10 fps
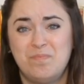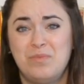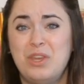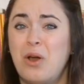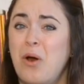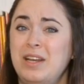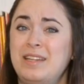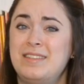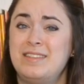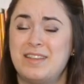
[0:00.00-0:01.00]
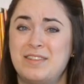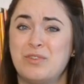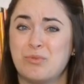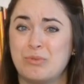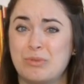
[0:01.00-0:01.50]
the audience
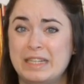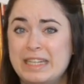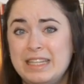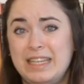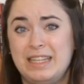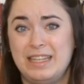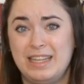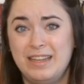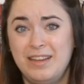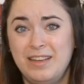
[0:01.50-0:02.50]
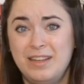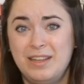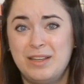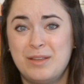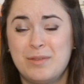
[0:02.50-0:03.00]
doesn't really need,
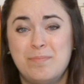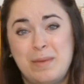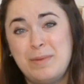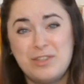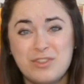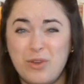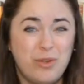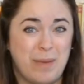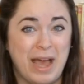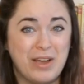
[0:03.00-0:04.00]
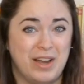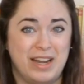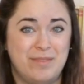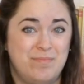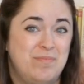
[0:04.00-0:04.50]
maybe just hold back on it.